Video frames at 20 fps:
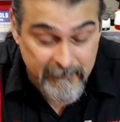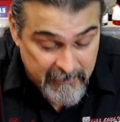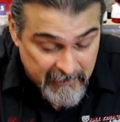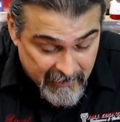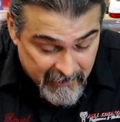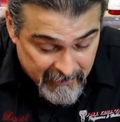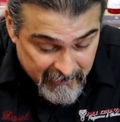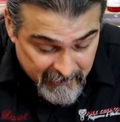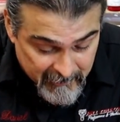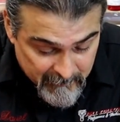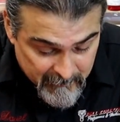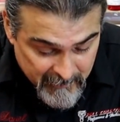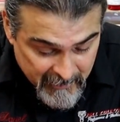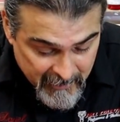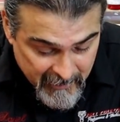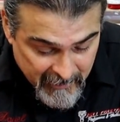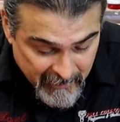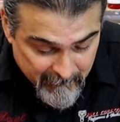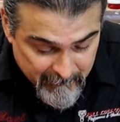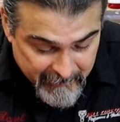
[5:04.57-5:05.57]

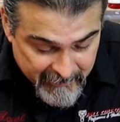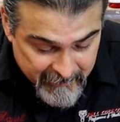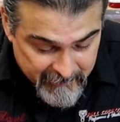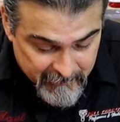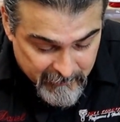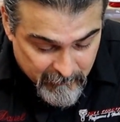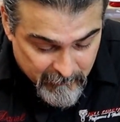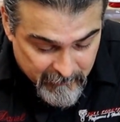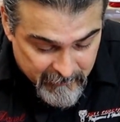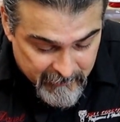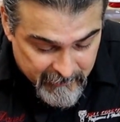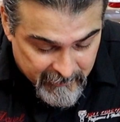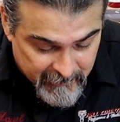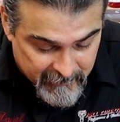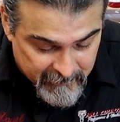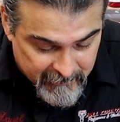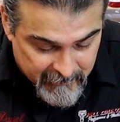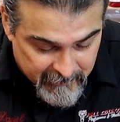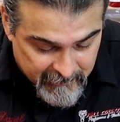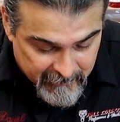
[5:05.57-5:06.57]
I'm being a
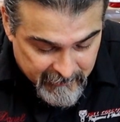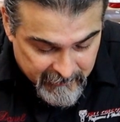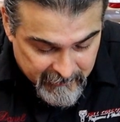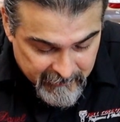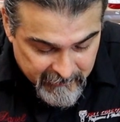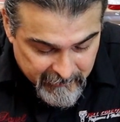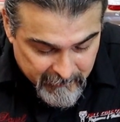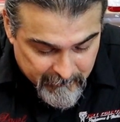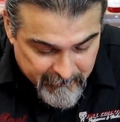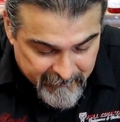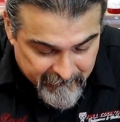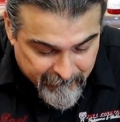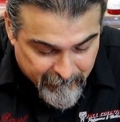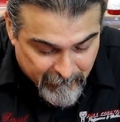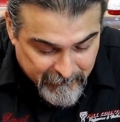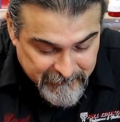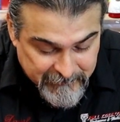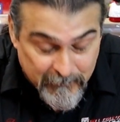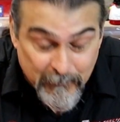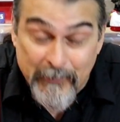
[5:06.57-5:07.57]
little bit of
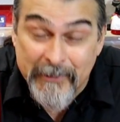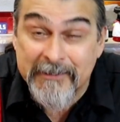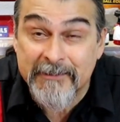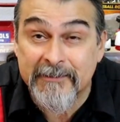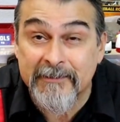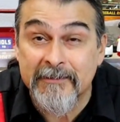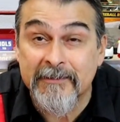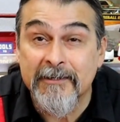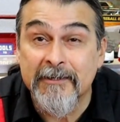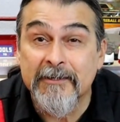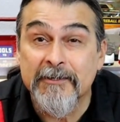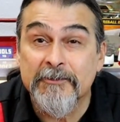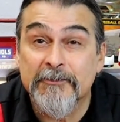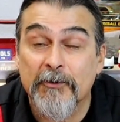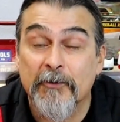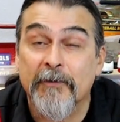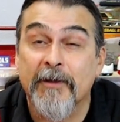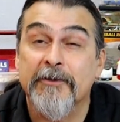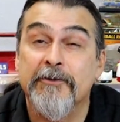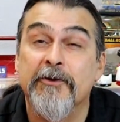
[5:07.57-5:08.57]
voice of reason
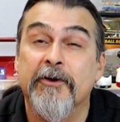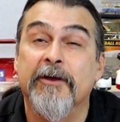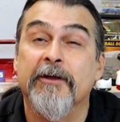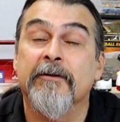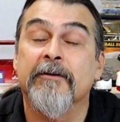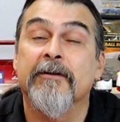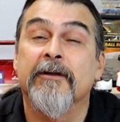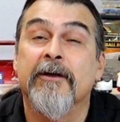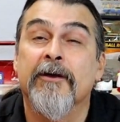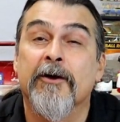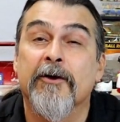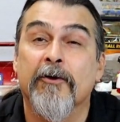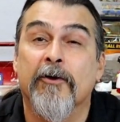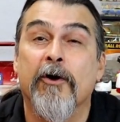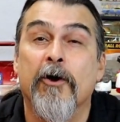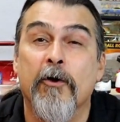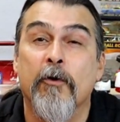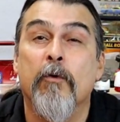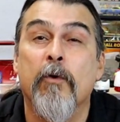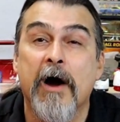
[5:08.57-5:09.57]
so that you can
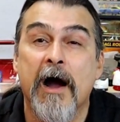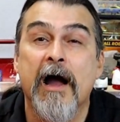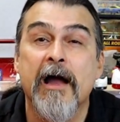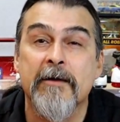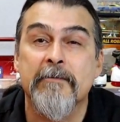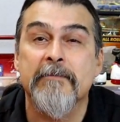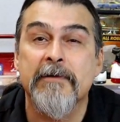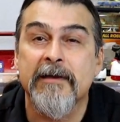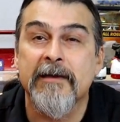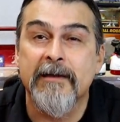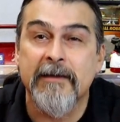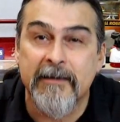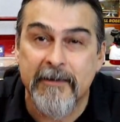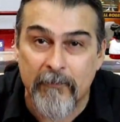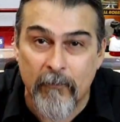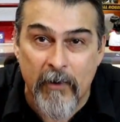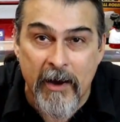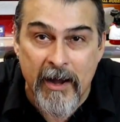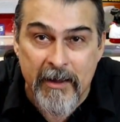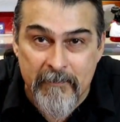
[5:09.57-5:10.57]
go, why me?
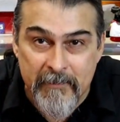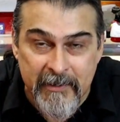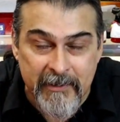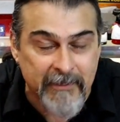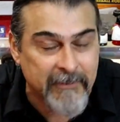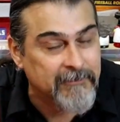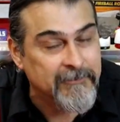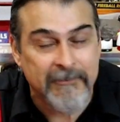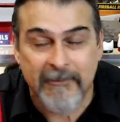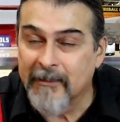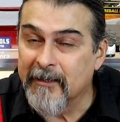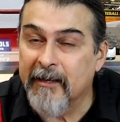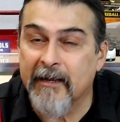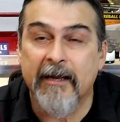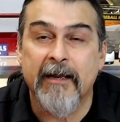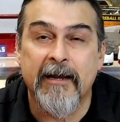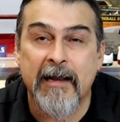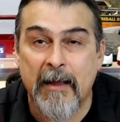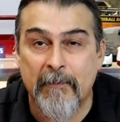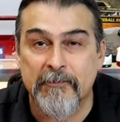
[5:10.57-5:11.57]
Why me?
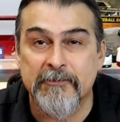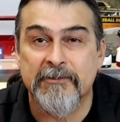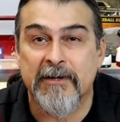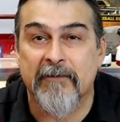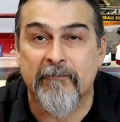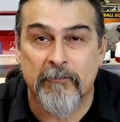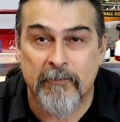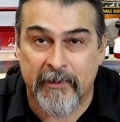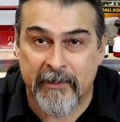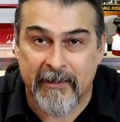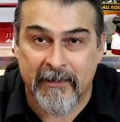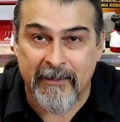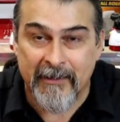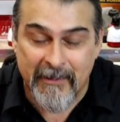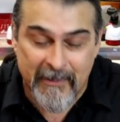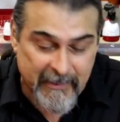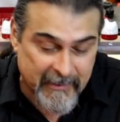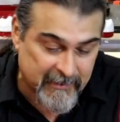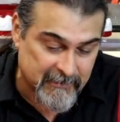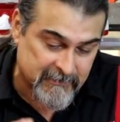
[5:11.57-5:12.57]
It happens to everybody.
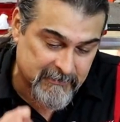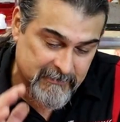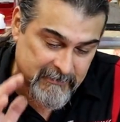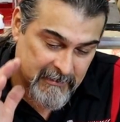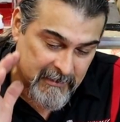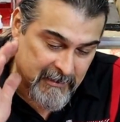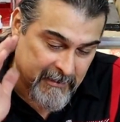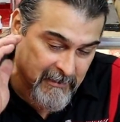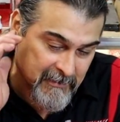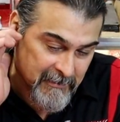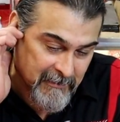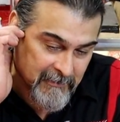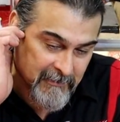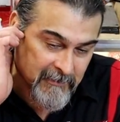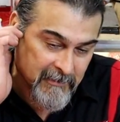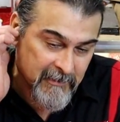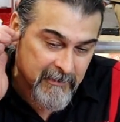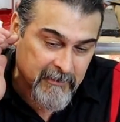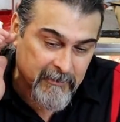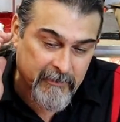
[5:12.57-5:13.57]

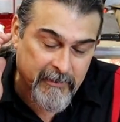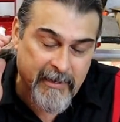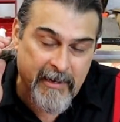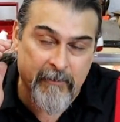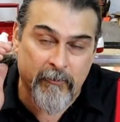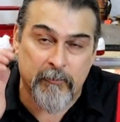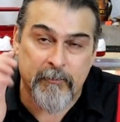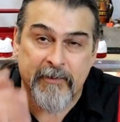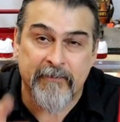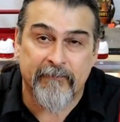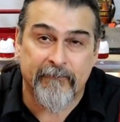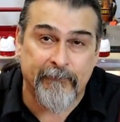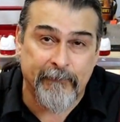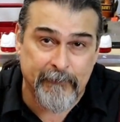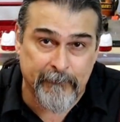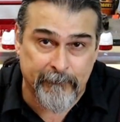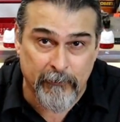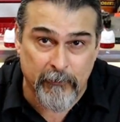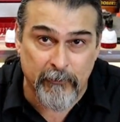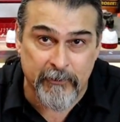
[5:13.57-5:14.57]
It would be
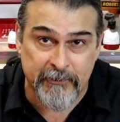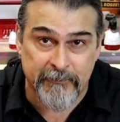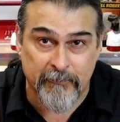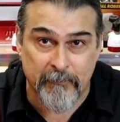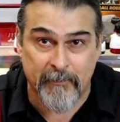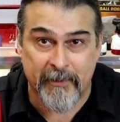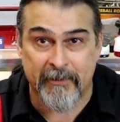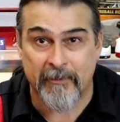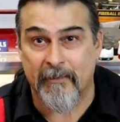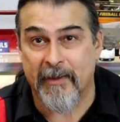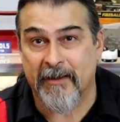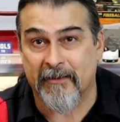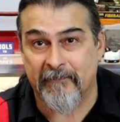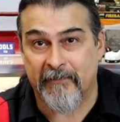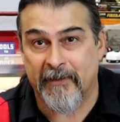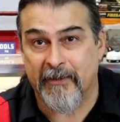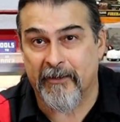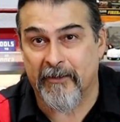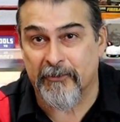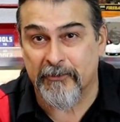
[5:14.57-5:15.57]
foolish for me to make a
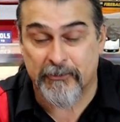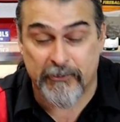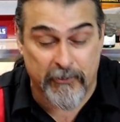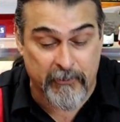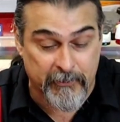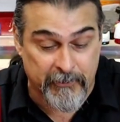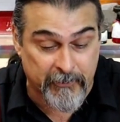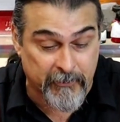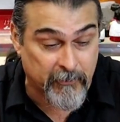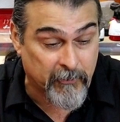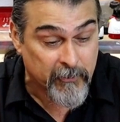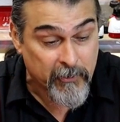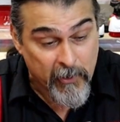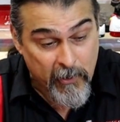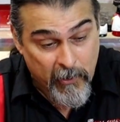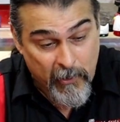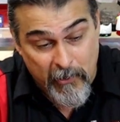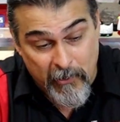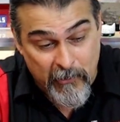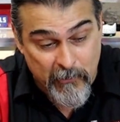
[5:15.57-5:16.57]
video and showing you,
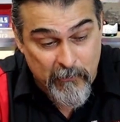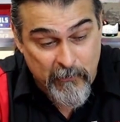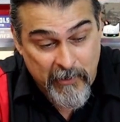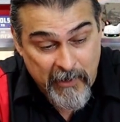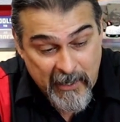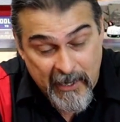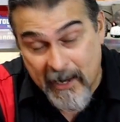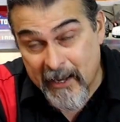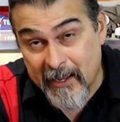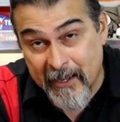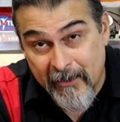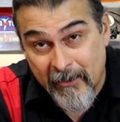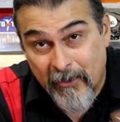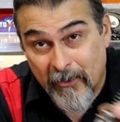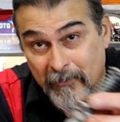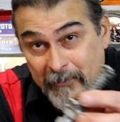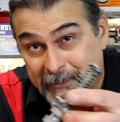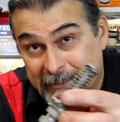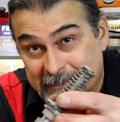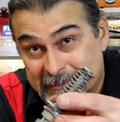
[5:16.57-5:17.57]
oh, I got
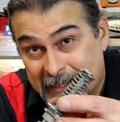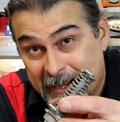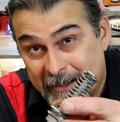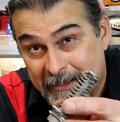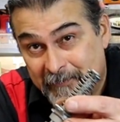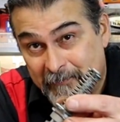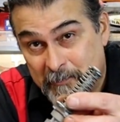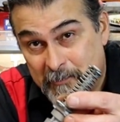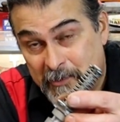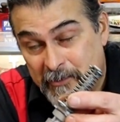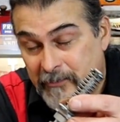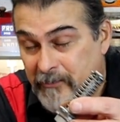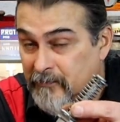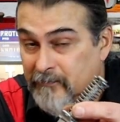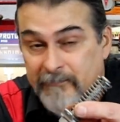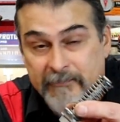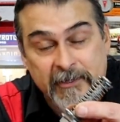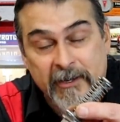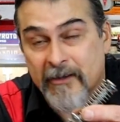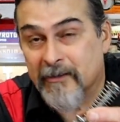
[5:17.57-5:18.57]
all these out of a motor.
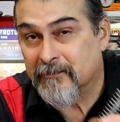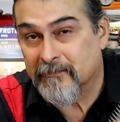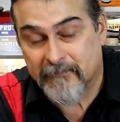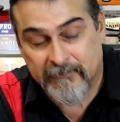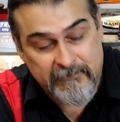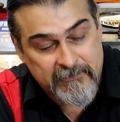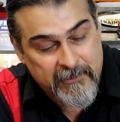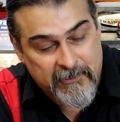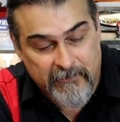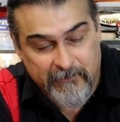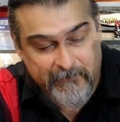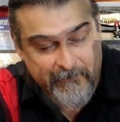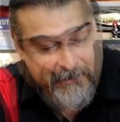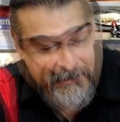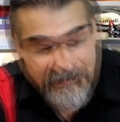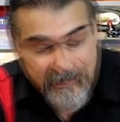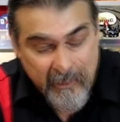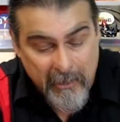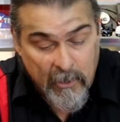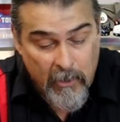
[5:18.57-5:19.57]
No,
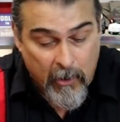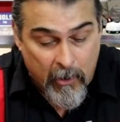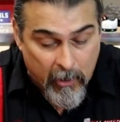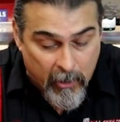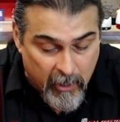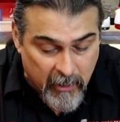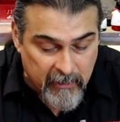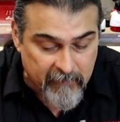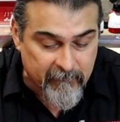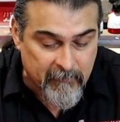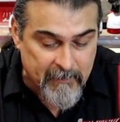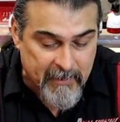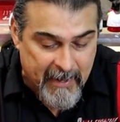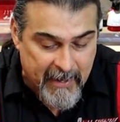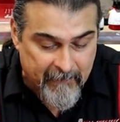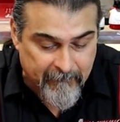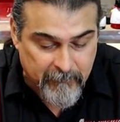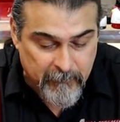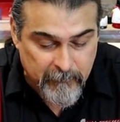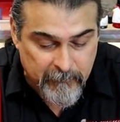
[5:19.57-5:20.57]
all of them
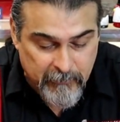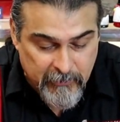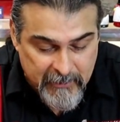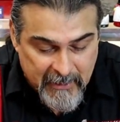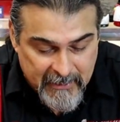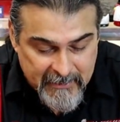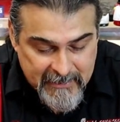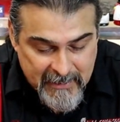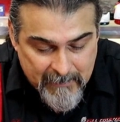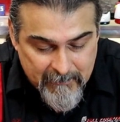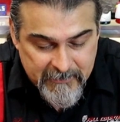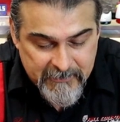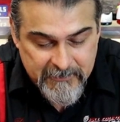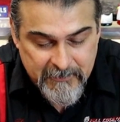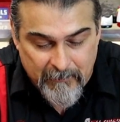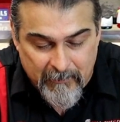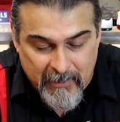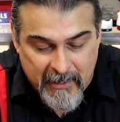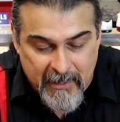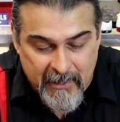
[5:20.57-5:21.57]
have to not damage
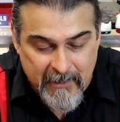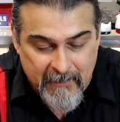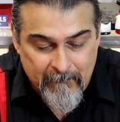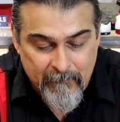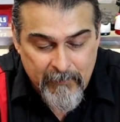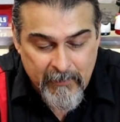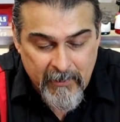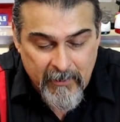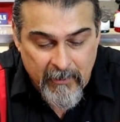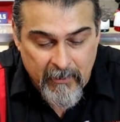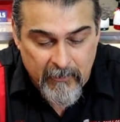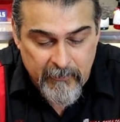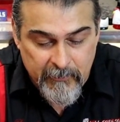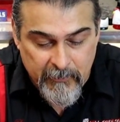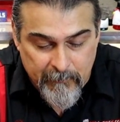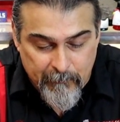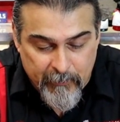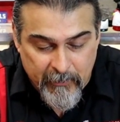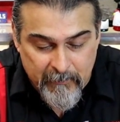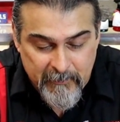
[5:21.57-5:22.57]
the block.
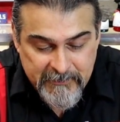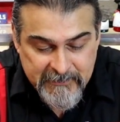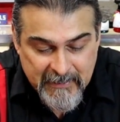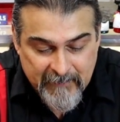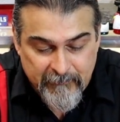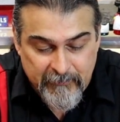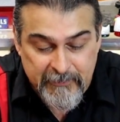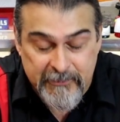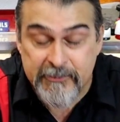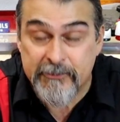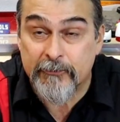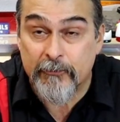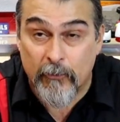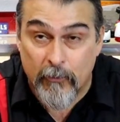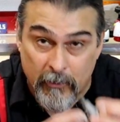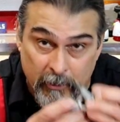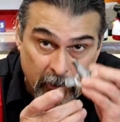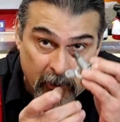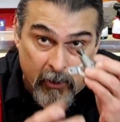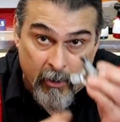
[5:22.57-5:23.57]
You pretty much have to
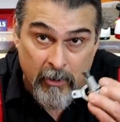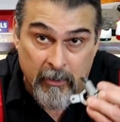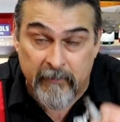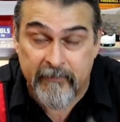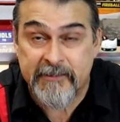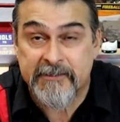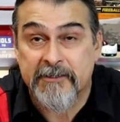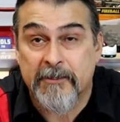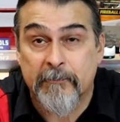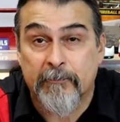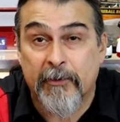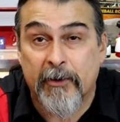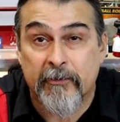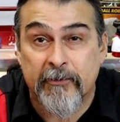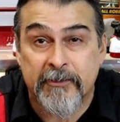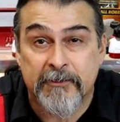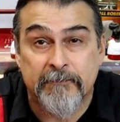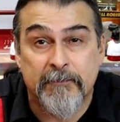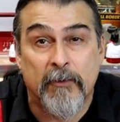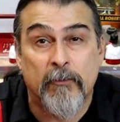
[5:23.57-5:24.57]
destroy all of these
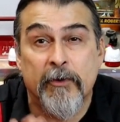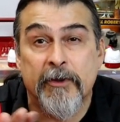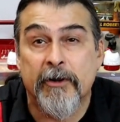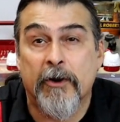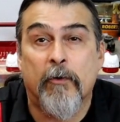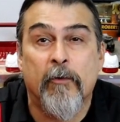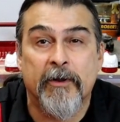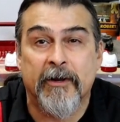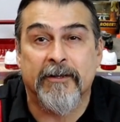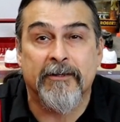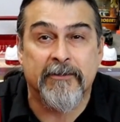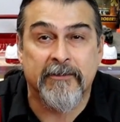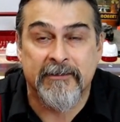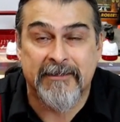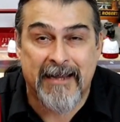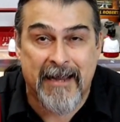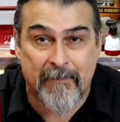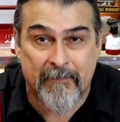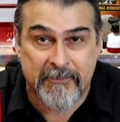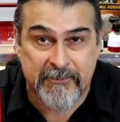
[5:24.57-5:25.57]
components, but we don't want to
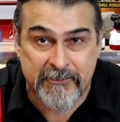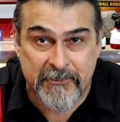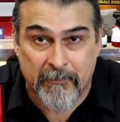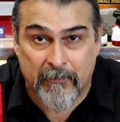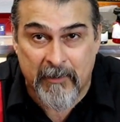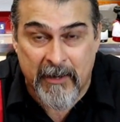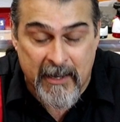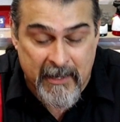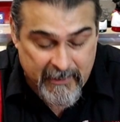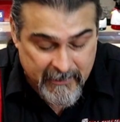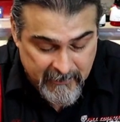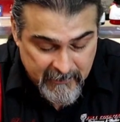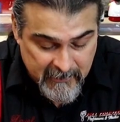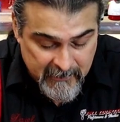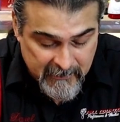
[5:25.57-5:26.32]
damage the block.